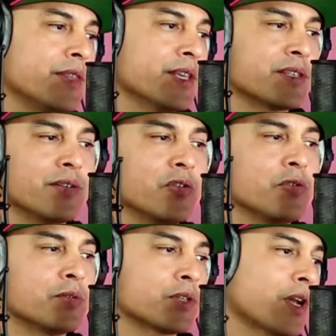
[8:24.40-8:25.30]
This
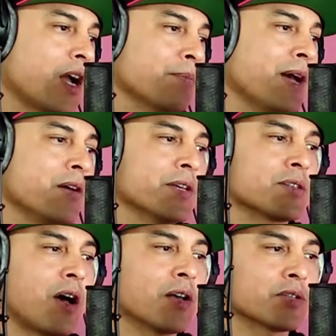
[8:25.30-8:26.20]
new shock mount
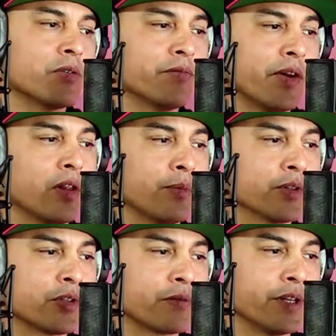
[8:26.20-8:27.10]
is also
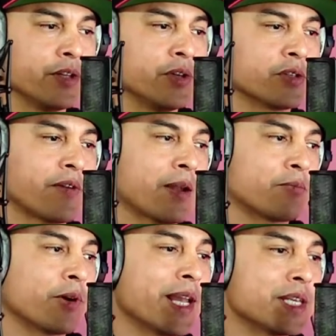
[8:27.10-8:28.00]
available to reduce
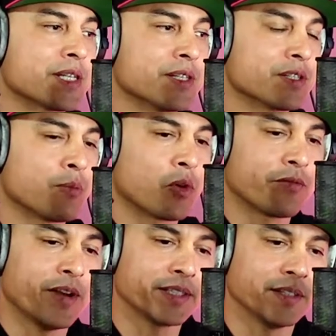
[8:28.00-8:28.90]
vibrations more
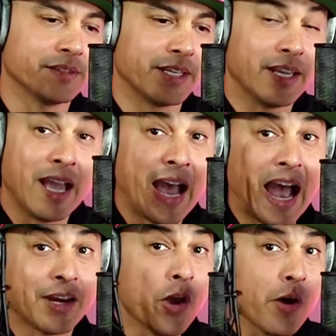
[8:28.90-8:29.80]
effectively.
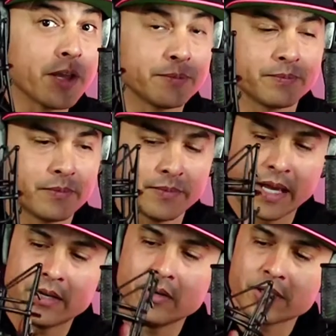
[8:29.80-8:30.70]
I knew it
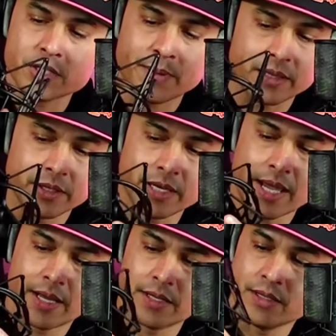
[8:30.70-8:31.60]
just by looking
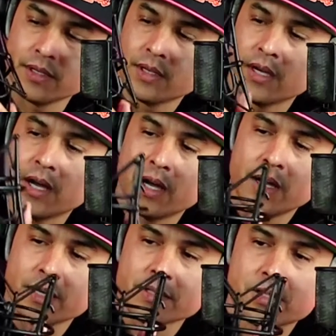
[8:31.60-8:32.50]
at it.
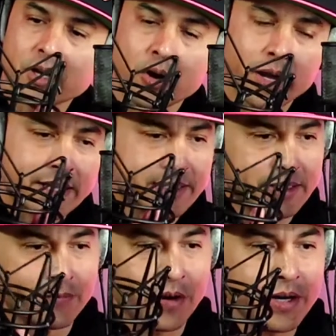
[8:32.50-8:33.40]
So
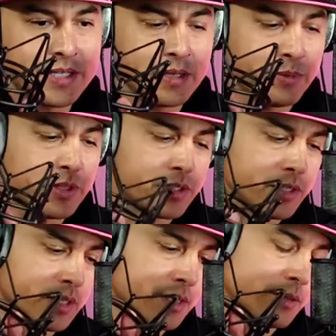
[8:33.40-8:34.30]
it's very similar
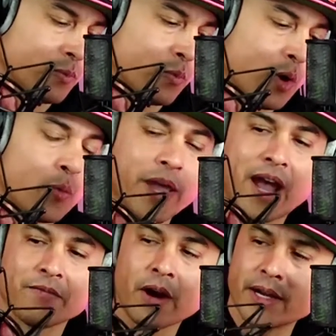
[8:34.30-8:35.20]
to the one we
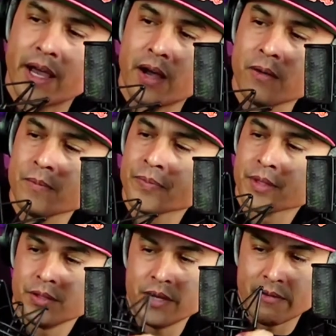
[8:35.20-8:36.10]
have right now.
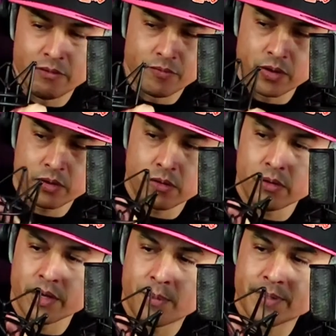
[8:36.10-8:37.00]
You have a
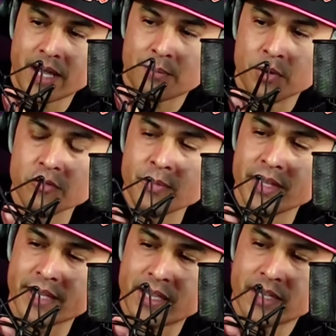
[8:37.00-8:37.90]
vertical and up and down
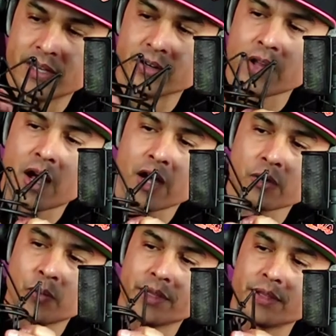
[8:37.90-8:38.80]
movement that you can interlock
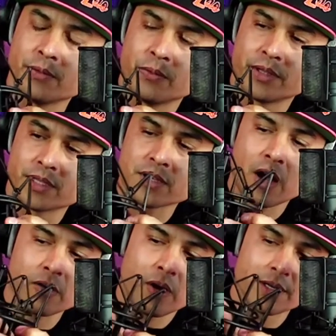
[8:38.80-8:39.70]
with the
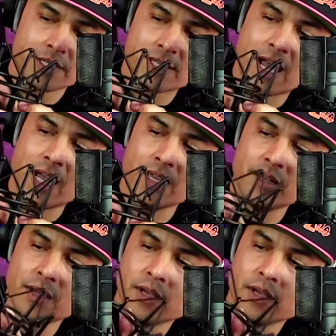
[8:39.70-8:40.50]
toggle on the side.